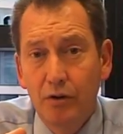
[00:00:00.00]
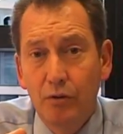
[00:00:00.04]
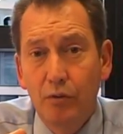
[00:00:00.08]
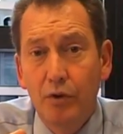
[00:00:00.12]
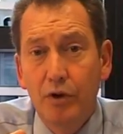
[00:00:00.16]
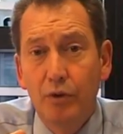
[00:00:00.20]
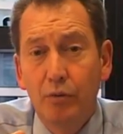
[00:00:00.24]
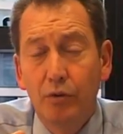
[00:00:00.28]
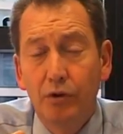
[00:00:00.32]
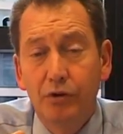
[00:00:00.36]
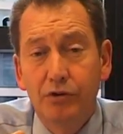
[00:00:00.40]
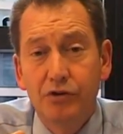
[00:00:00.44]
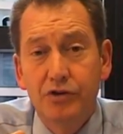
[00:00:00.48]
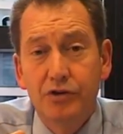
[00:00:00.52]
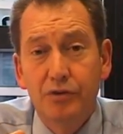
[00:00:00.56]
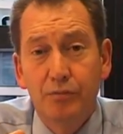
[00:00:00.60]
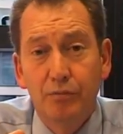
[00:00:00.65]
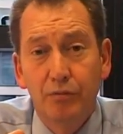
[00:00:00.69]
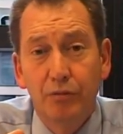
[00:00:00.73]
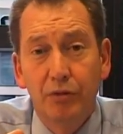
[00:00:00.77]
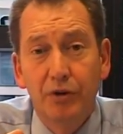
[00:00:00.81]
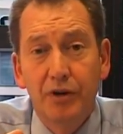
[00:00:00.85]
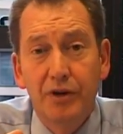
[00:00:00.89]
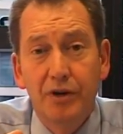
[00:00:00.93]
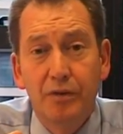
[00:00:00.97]
we will
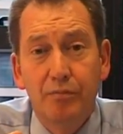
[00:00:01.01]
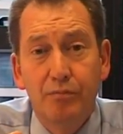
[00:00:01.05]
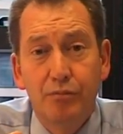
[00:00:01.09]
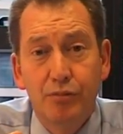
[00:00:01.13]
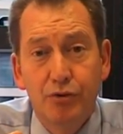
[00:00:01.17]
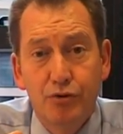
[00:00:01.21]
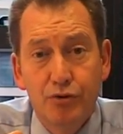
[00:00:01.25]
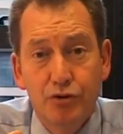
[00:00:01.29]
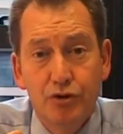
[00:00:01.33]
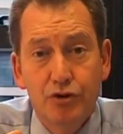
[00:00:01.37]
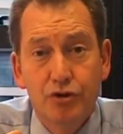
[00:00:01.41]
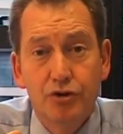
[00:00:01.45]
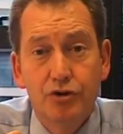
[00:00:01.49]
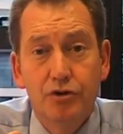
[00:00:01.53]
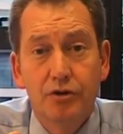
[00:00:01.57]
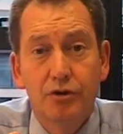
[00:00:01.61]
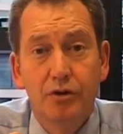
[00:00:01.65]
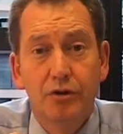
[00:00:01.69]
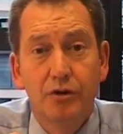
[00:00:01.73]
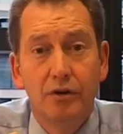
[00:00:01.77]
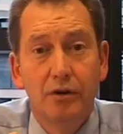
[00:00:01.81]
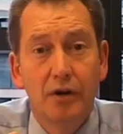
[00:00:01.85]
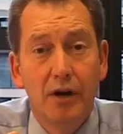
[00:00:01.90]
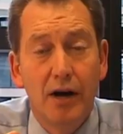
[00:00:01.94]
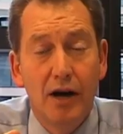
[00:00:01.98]
simply push
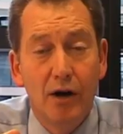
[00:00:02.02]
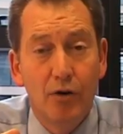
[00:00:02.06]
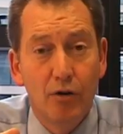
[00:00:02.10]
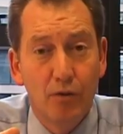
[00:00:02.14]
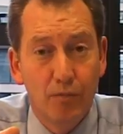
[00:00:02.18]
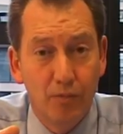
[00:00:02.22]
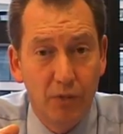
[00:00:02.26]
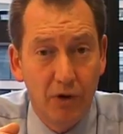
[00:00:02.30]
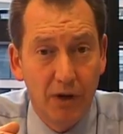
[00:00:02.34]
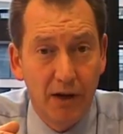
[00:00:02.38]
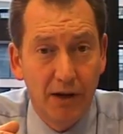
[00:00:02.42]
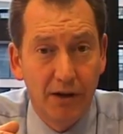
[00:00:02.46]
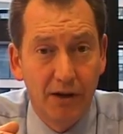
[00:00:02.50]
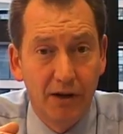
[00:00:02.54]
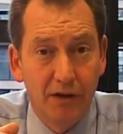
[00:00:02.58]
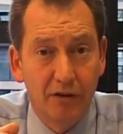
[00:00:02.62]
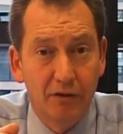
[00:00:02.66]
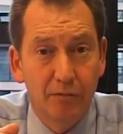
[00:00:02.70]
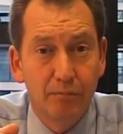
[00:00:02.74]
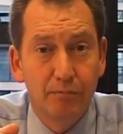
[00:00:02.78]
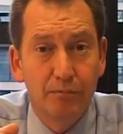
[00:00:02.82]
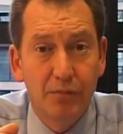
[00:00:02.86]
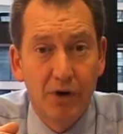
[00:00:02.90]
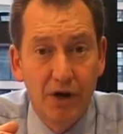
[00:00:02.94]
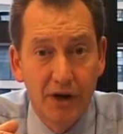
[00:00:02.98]
our planet
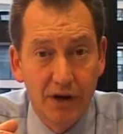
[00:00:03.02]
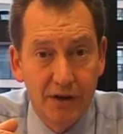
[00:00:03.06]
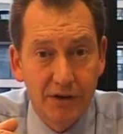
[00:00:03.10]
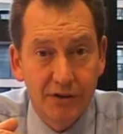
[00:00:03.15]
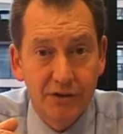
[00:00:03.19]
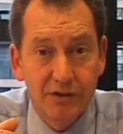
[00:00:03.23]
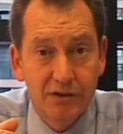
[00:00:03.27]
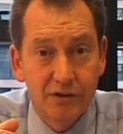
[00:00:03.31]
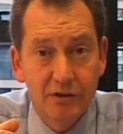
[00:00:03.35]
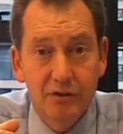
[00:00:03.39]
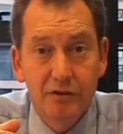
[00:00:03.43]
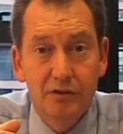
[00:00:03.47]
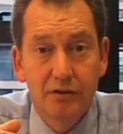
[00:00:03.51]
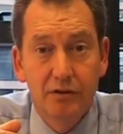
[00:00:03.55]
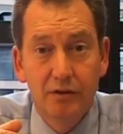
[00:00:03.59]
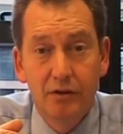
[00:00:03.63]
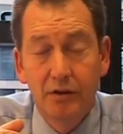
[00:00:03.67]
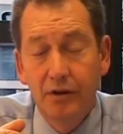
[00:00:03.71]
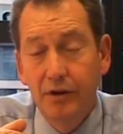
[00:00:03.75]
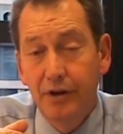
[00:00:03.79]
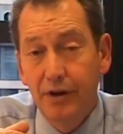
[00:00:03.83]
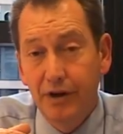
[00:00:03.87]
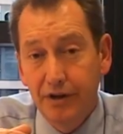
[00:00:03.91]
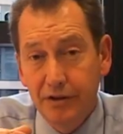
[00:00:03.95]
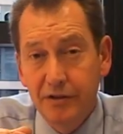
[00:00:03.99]
past
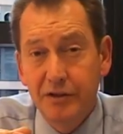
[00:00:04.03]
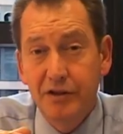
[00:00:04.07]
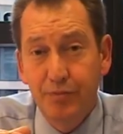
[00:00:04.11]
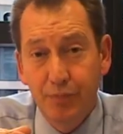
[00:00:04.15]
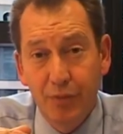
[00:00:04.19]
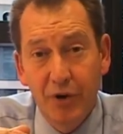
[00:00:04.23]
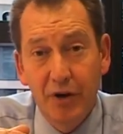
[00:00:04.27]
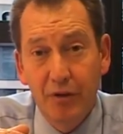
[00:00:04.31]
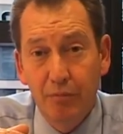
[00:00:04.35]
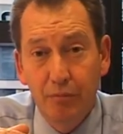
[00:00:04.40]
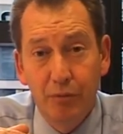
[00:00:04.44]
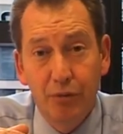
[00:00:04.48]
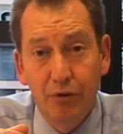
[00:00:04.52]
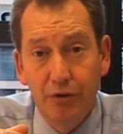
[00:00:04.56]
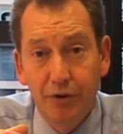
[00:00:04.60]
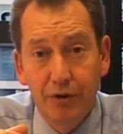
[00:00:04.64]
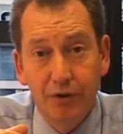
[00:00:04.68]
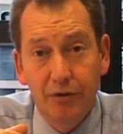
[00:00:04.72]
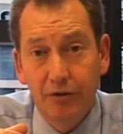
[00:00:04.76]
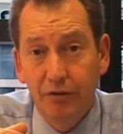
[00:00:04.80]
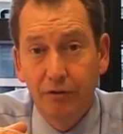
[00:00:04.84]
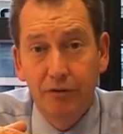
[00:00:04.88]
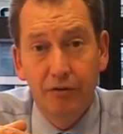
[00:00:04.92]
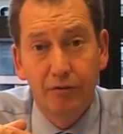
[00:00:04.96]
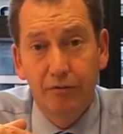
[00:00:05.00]
a tipping
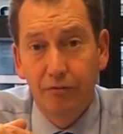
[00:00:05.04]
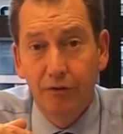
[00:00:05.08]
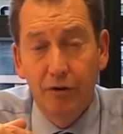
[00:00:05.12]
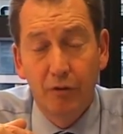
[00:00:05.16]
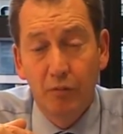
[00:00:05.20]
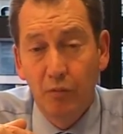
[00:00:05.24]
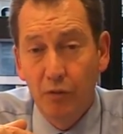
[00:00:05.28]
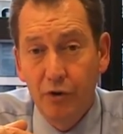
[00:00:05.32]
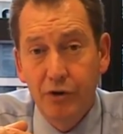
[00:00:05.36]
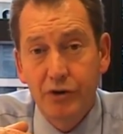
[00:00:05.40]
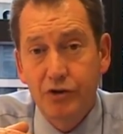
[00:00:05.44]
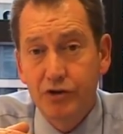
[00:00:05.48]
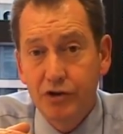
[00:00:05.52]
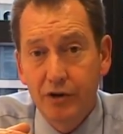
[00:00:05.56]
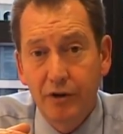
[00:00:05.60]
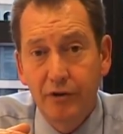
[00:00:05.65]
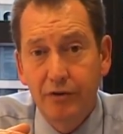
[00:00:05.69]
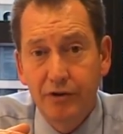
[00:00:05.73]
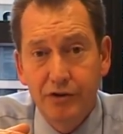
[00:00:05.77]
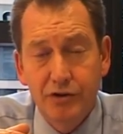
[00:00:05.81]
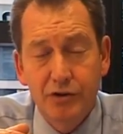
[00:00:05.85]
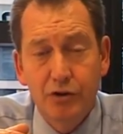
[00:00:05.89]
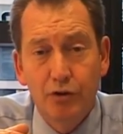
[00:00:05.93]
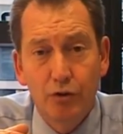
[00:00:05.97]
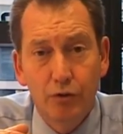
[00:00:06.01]
point from which
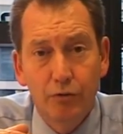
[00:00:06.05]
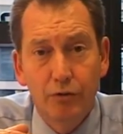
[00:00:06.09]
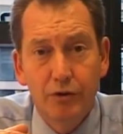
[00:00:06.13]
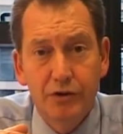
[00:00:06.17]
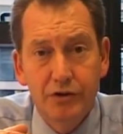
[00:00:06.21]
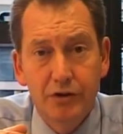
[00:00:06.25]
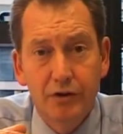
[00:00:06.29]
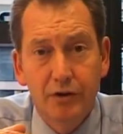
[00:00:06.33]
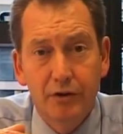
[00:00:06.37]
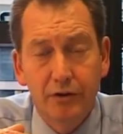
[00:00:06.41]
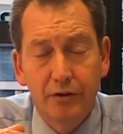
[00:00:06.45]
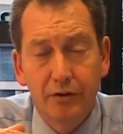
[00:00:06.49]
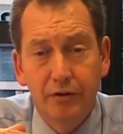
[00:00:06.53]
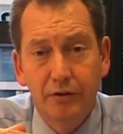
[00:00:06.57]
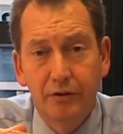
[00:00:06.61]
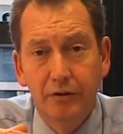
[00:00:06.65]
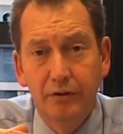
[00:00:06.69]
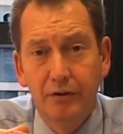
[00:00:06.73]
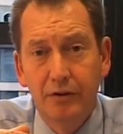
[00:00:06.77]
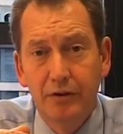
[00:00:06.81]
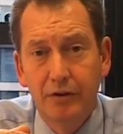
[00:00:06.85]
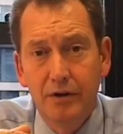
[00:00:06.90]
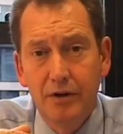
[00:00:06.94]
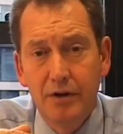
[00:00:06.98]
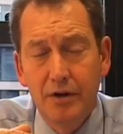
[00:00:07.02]
there is no return.
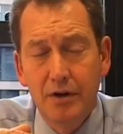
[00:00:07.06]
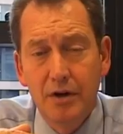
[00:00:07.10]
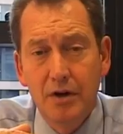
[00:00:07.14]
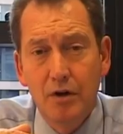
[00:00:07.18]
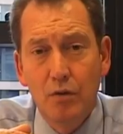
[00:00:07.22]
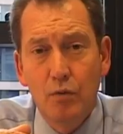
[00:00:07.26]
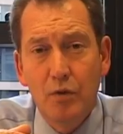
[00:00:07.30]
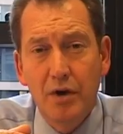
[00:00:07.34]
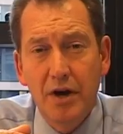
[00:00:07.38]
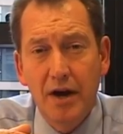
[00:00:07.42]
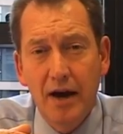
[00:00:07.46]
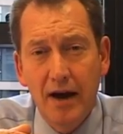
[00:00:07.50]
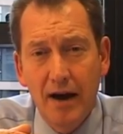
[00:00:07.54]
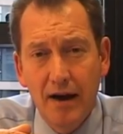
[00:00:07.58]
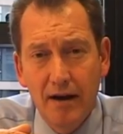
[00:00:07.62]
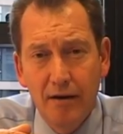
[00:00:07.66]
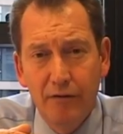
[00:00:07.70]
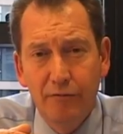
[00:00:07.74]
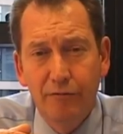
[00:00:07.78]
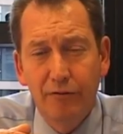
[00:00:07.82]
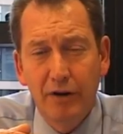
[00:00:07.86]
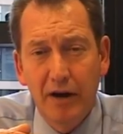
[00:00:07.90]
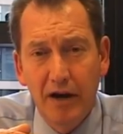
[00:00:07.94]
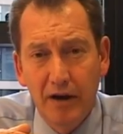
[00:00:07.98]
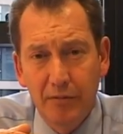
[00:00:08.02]
We
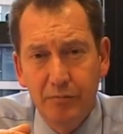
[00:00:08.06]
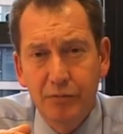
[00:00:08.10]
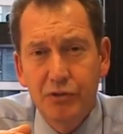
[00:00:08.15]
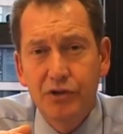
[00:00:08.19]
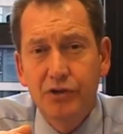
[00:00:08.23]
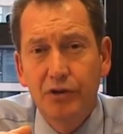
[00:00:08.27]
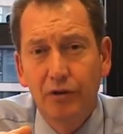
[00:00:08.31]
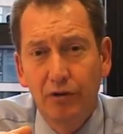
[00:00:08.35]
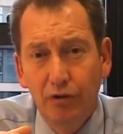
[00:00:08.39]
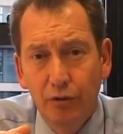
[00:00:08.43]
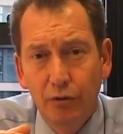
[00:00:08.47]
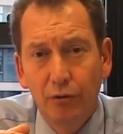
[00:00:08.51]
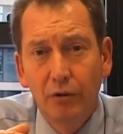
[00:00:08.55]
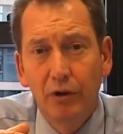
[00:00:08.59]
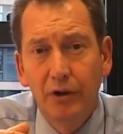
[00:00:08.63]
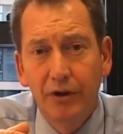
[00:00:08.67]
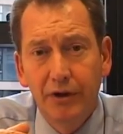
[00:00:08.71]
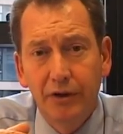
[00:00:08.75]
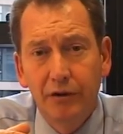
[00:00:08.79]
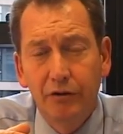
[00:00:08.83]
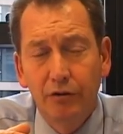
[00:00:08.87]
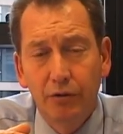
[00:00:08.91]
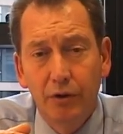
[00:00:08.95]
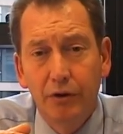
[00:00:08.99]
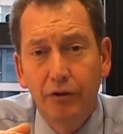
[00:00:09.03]
have
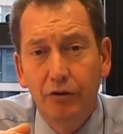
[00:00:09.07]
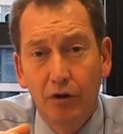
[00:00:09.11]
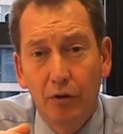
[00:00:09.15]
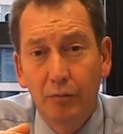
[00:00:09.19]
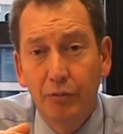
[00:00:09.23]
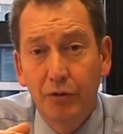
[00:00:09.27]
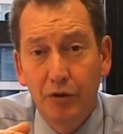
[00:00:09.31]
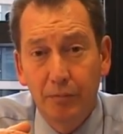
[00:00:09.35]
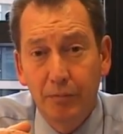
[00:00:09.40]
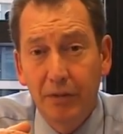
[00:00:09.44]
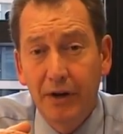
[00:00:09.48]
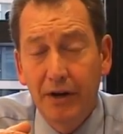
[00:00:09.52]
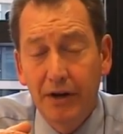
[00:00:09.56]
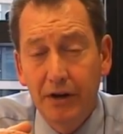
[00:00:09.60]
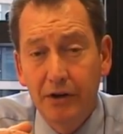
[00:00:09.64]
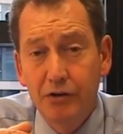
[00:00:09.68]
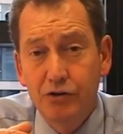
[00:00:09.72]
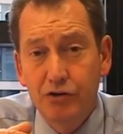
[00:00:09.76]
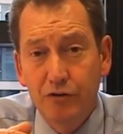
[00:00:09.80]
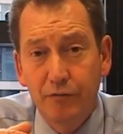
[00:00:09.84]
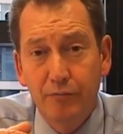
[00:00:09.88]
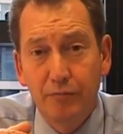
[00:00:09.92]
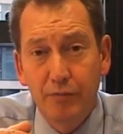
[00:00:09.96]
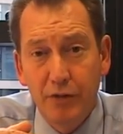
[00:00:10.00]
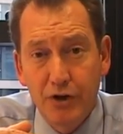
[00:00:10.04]
absolutely to adopt a
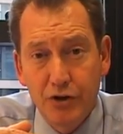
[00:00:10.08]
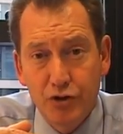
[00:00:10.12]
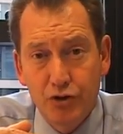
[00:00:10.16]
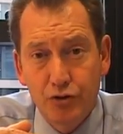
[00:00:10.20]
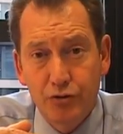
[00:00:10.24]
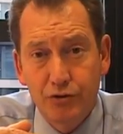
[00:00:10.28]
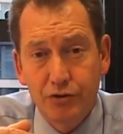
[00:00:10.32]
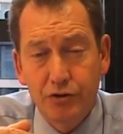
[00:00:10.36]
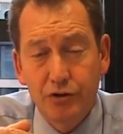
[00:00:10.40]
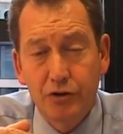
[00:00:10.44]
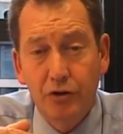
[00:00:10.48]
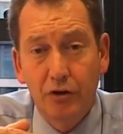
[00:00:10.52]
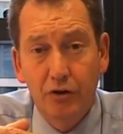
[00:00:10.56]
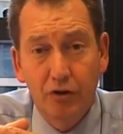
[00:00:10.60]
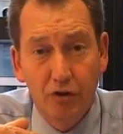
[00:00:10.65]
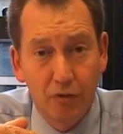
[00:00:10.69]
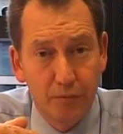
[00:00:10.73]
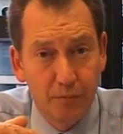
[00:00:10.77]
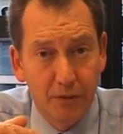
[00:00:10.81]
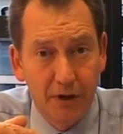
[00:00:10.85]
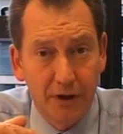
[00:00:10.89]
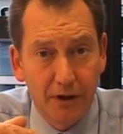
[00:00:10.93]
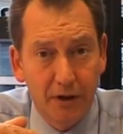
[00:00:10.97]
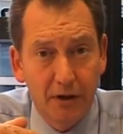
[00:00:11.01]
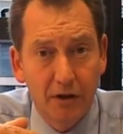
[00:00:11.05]
package of measures to
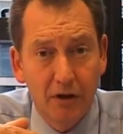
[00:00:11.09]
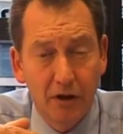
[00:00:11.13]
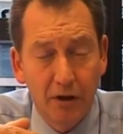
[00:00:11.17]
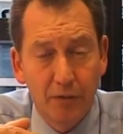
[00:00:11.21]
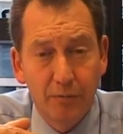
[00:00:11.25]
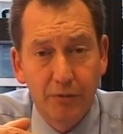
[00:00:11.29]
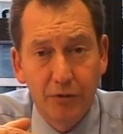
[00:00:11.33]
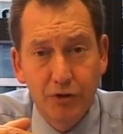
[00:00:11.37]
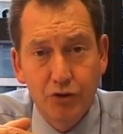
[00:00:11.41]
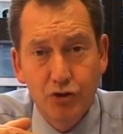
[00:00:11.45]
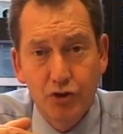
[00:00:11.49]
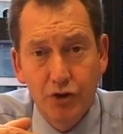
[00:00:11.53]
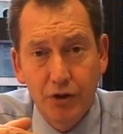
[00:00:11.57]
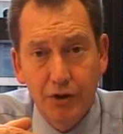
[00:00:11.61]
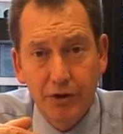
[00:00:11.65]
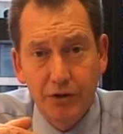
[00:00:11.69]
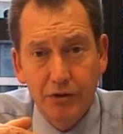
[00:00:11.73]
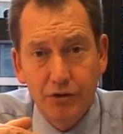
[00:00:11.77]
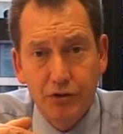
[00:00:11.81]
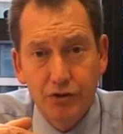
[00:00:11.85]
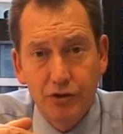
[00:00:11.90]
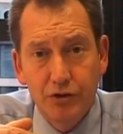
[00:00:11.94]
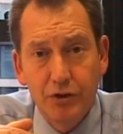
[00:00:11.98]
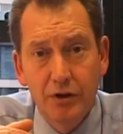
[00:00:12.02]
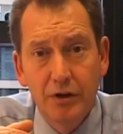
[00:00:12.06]
combat climate
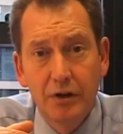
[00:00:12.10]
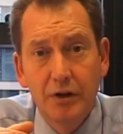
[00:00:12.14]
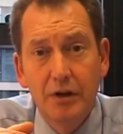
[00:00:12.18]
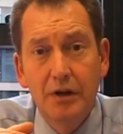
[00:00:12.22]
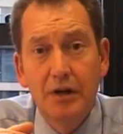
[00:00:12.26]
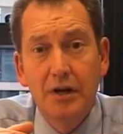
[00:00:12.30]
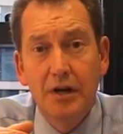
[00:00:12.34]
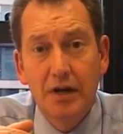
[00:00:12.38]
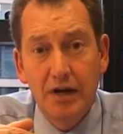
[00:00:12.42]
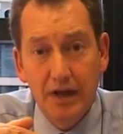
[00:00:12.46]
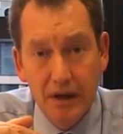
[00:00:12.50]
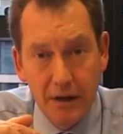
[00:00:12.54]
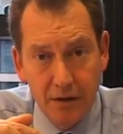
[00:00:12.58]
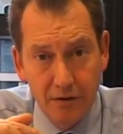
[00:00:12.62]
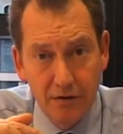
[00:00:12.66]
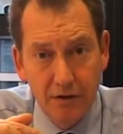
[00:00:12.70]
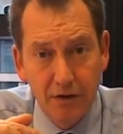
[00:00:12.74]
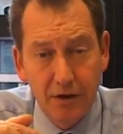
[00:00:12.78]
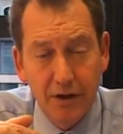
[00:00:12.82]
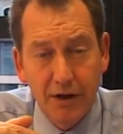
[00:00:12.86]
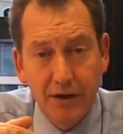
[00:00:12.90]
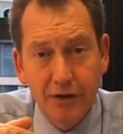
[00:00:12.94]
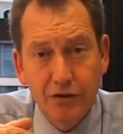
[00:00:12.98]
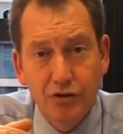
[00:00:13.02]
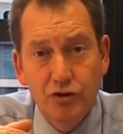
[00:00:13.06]
change in the
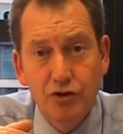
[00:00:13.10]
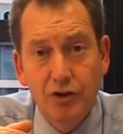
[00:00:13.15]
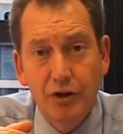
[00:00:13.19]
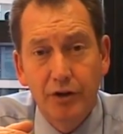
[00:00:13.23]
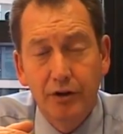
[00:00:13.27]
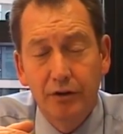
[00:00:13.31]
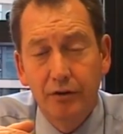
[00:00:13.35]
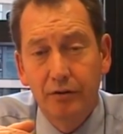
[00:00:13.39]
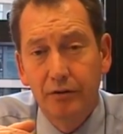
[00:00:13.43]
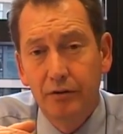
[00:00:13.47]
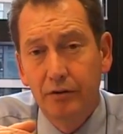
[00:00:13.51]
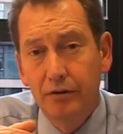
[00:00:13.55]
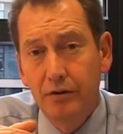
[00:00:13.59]
next year.